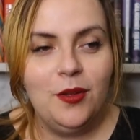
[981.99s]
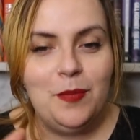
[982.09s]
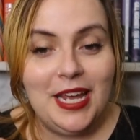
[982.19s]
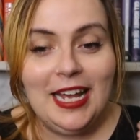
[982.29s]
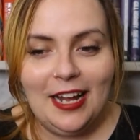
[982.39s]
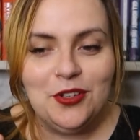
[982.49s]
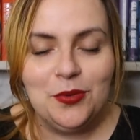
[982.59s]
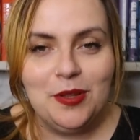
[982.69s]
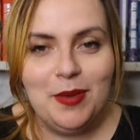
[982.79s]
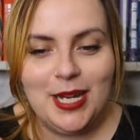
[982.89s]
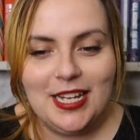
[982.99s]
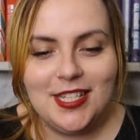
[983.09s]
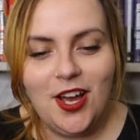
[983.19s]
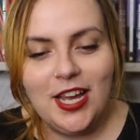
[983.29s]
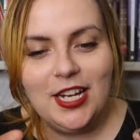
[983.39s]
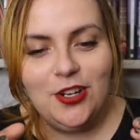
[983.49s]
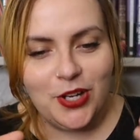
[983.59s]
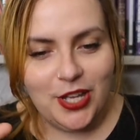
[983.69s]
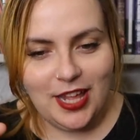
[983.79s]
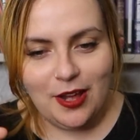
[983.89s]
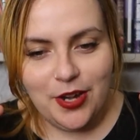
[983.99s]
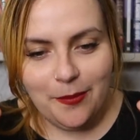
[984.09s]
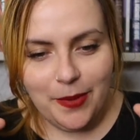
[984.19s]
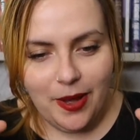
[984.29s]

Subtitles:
being an adult with money is that I can look at that number